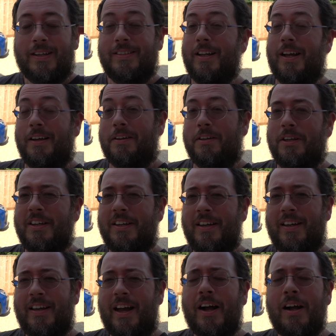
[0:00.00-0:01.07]
it's like
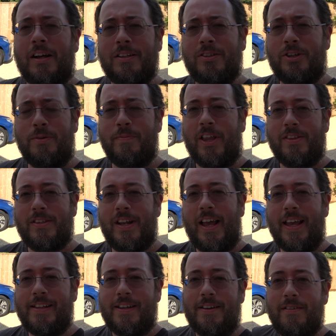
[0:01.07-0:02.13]
2 months
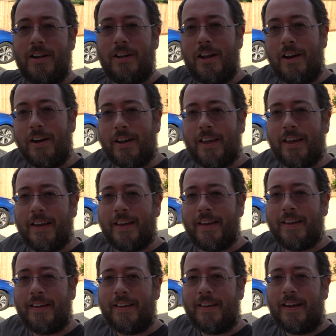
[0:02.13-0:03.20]
later and look,
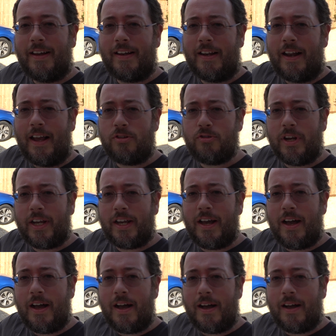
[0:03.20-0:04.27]
an electric
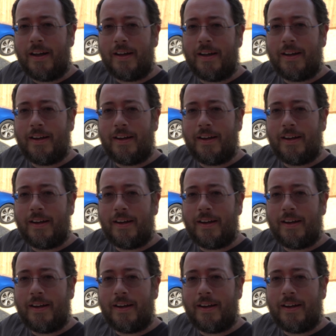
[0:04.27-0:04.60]
car.